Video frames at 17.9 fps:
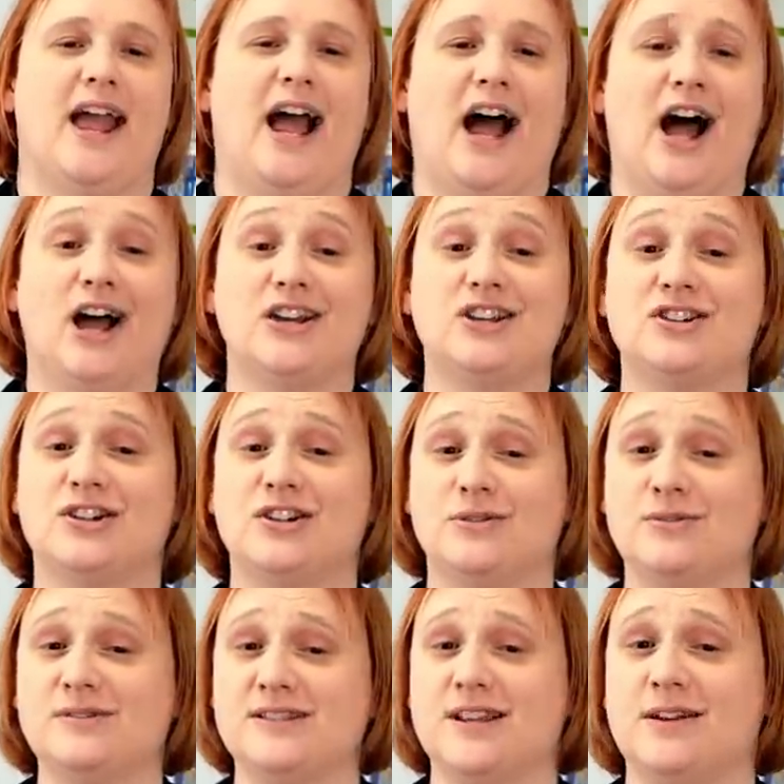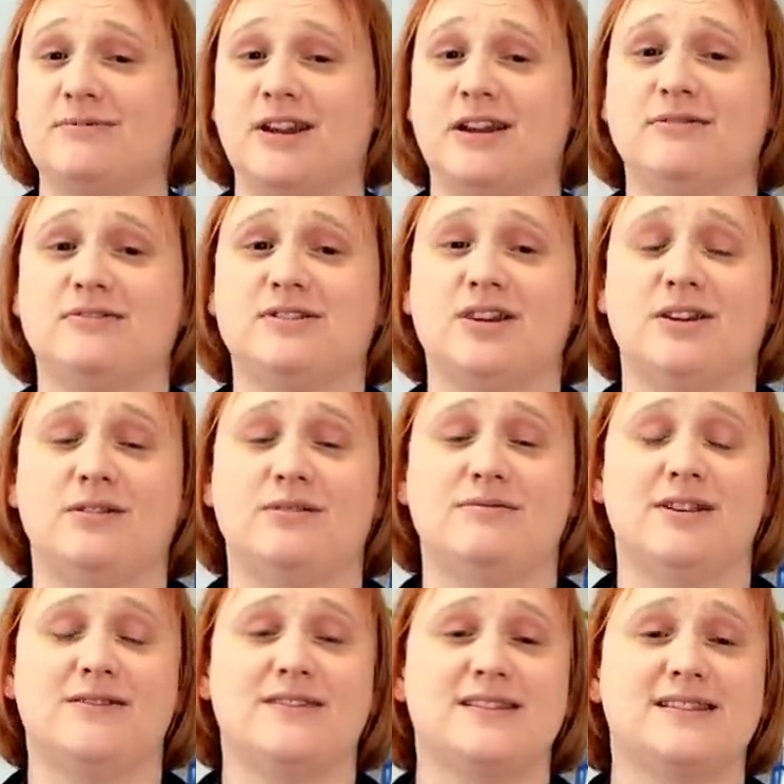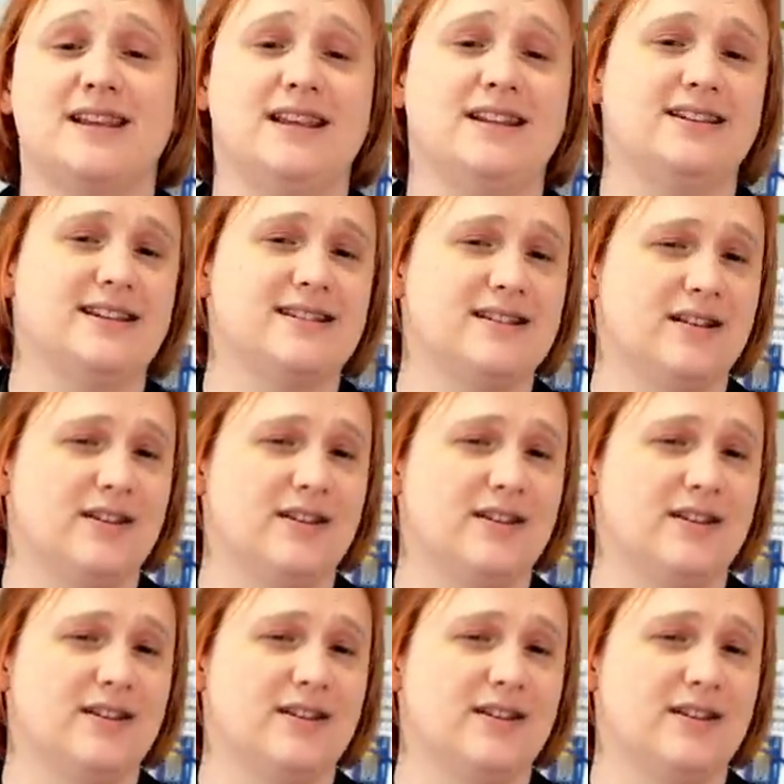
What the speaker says: I should also note too that the seat is